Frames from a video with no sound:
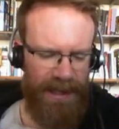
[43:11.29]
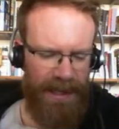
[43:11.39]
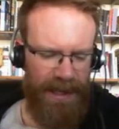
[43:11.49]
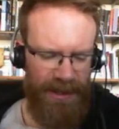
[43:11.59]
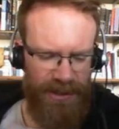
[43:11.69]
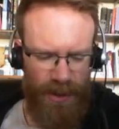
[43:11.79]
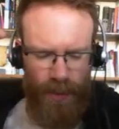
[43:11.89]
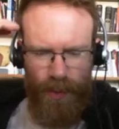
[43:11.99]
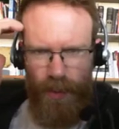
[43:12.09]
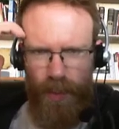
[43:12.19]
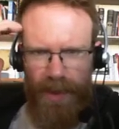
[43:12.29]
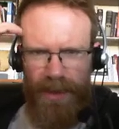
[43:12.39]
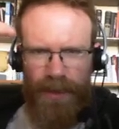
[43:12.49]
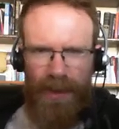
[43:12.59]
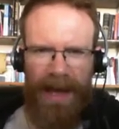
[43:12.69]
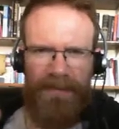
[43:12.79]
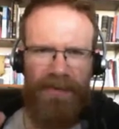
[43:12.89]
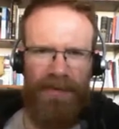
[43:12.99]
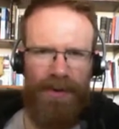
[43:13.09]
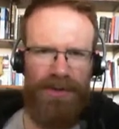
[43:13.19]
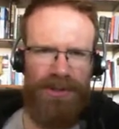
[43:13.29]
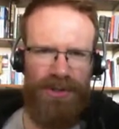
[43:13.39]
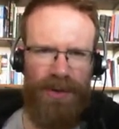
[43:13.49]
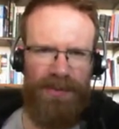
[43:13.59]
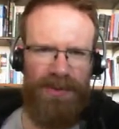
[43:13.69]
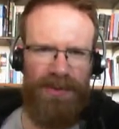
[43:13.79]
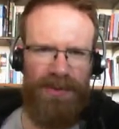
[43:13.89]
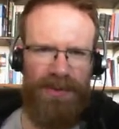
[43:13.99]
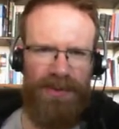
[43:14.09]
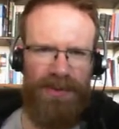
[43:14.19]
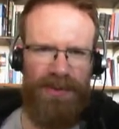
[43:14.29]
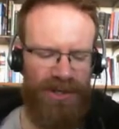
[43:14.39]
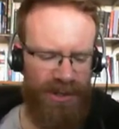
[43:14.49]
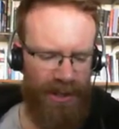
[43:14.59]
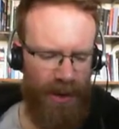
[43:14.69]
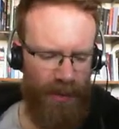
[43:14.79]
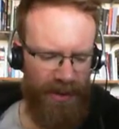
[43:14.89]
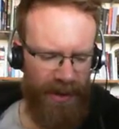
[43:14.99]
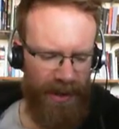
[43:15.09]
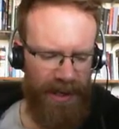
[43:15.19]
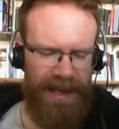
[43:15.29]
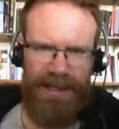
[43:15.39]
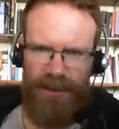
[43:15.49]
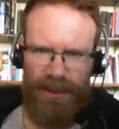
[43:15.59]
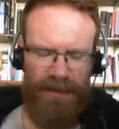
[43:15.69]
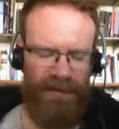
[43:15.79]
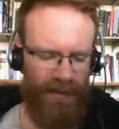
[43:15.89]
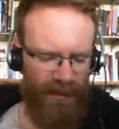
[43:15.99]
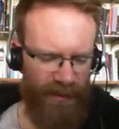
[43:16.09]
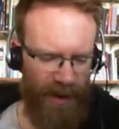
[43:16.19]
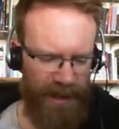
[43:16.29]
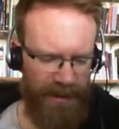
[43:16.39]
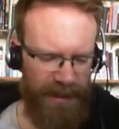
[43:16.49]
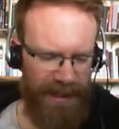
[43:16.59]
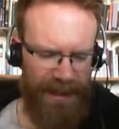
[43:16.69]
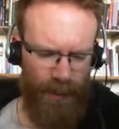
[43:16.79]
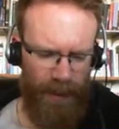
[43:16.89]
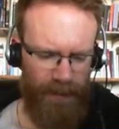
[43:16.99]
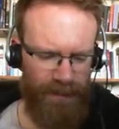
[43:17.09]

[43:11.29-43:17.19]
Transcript: Uh, so we, we have the first description of his motivation to go with her. He's looking for a friend, an equal.